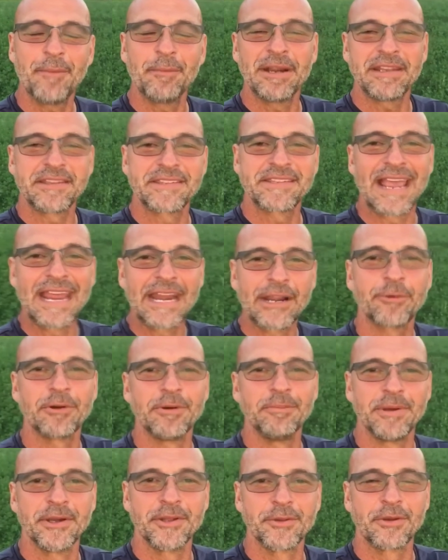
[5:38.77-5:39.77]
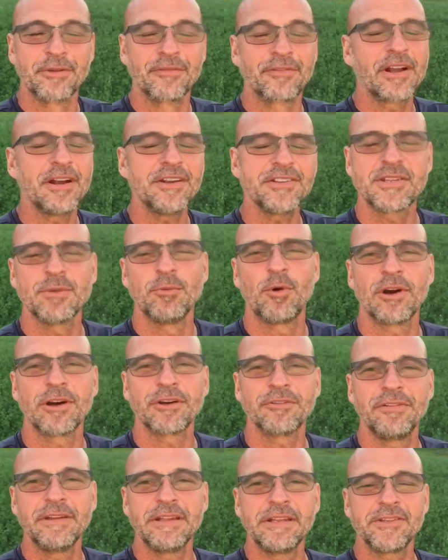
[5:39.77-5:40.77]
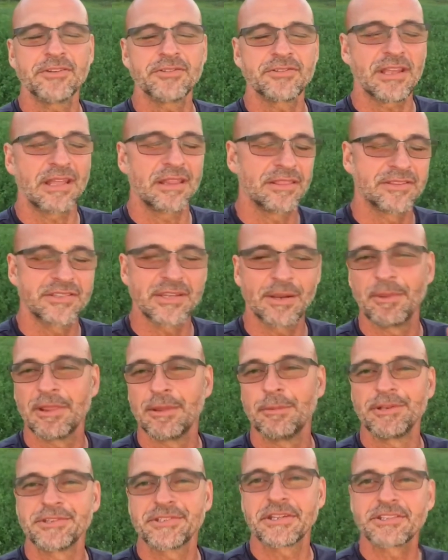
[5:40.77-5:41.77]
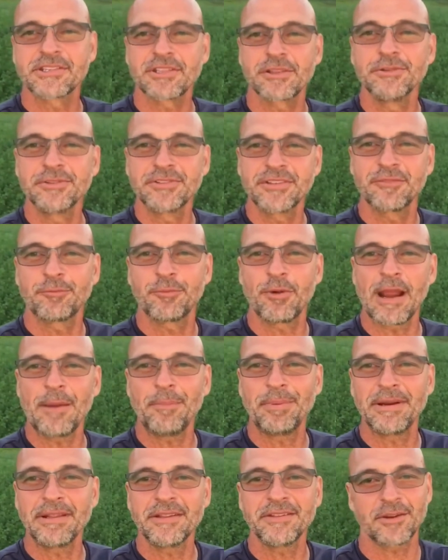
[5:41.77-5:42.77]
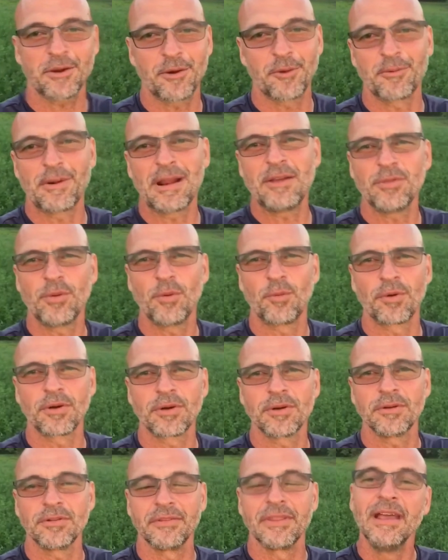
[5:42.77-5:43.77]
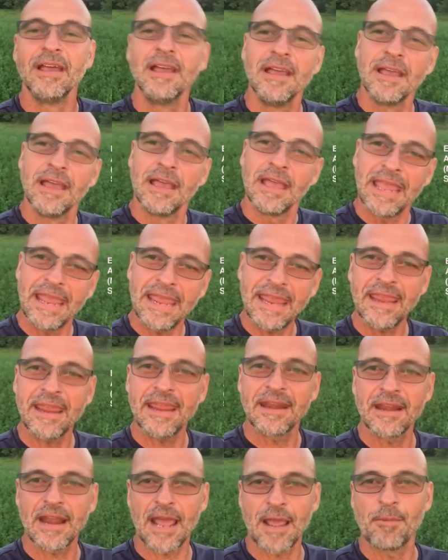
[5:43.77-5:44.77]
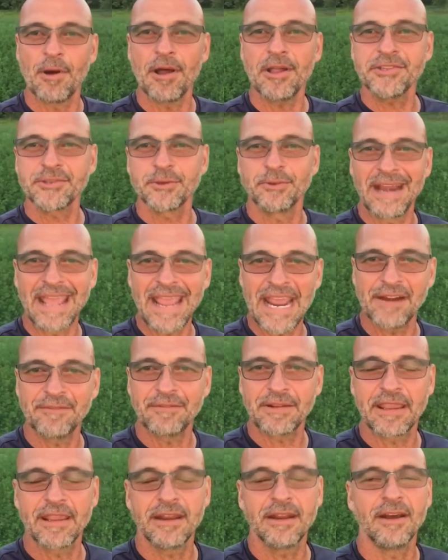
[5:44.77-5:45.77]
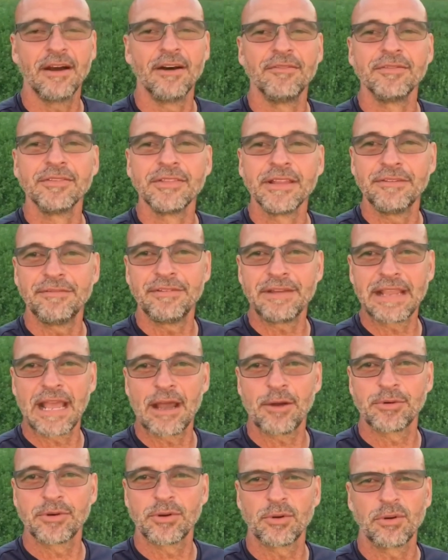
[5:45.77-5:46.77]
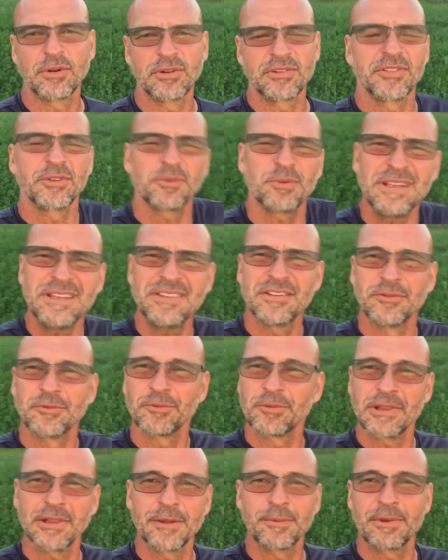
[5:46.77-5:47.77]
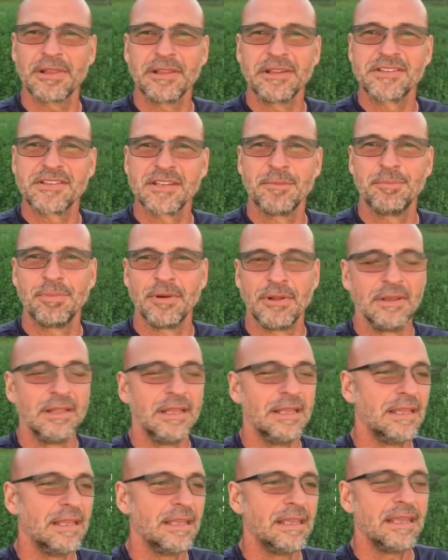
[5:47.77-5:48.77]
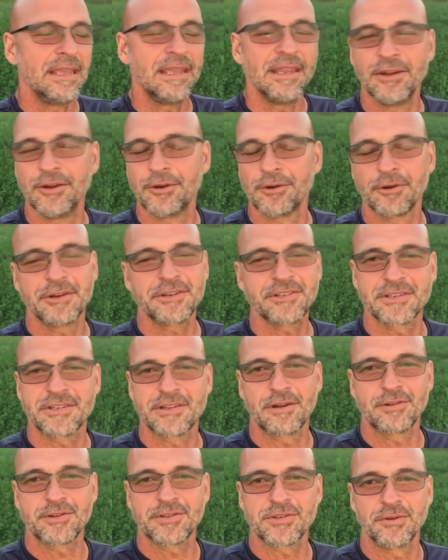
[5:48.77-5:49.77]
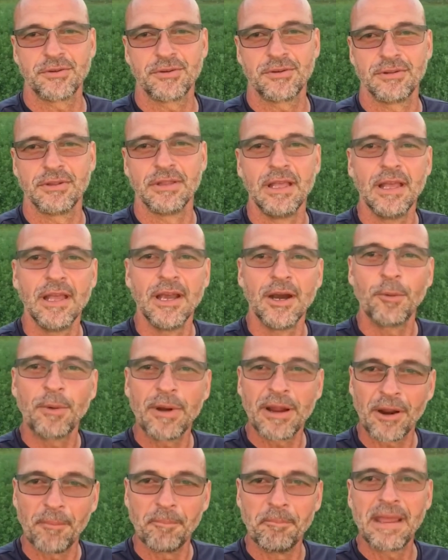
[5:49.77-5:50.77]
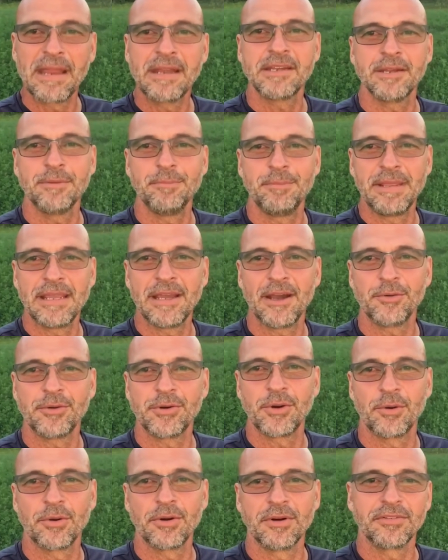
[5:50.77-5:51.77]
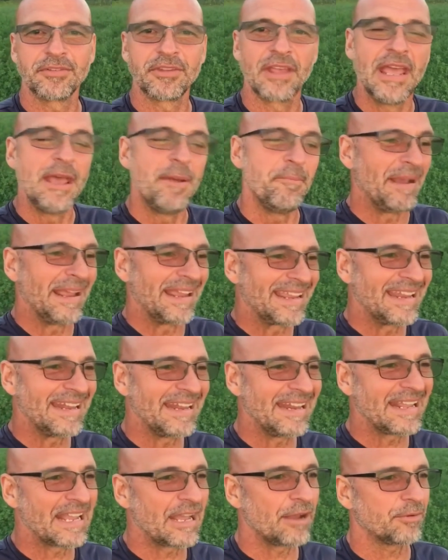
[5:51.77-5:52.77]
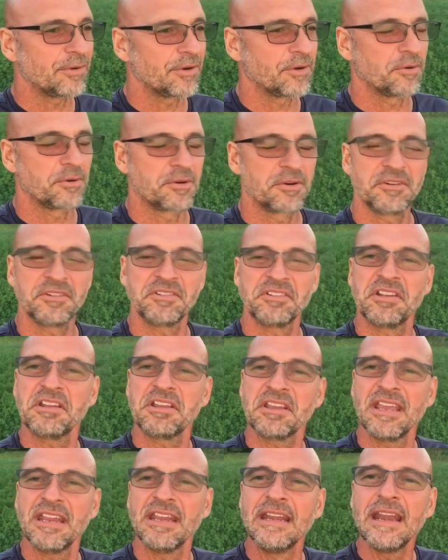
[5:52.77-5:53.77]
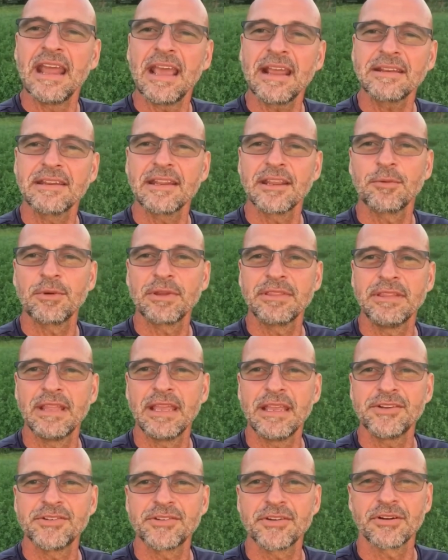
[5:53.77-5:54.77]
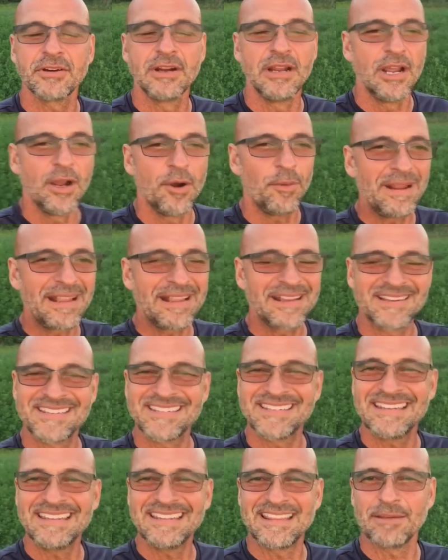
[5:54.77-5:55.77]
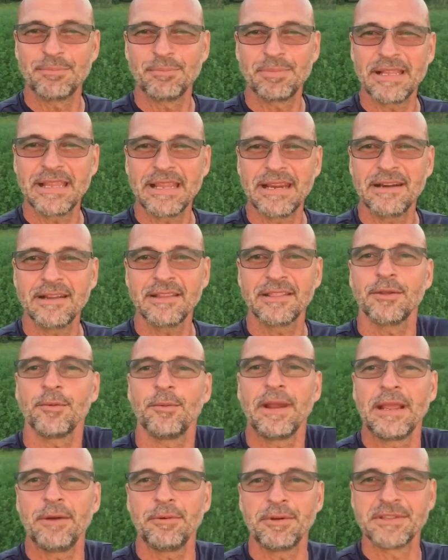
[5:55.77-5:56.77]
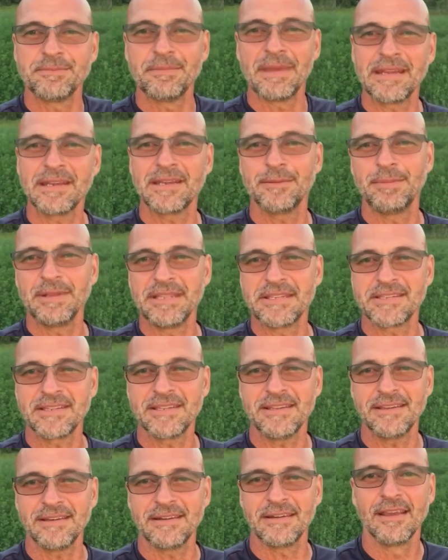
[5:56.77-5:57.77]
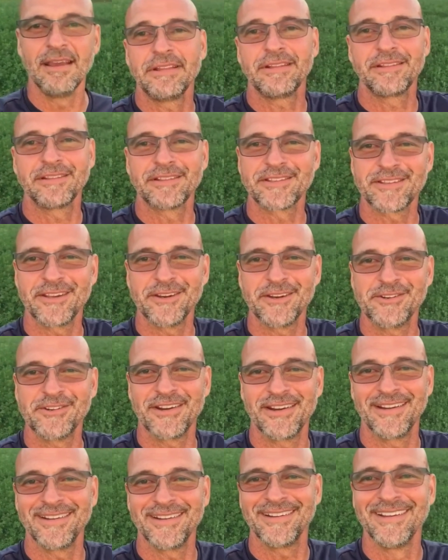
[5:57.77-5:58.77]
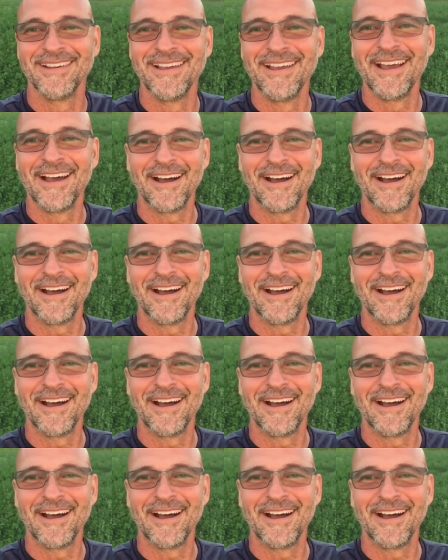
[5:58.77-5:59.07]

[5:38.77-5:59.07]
I'm a designer and builder of custom water features on some of the most exclusive properties around the world. And I'm also an advocate of living outdoors. And the reason, really, really simple. It nourishes our soul. We are meant to be outdoors. By getting outdoors, connecting with nature, we could see the planet the way it was meant to be seen, feeling the sunshine.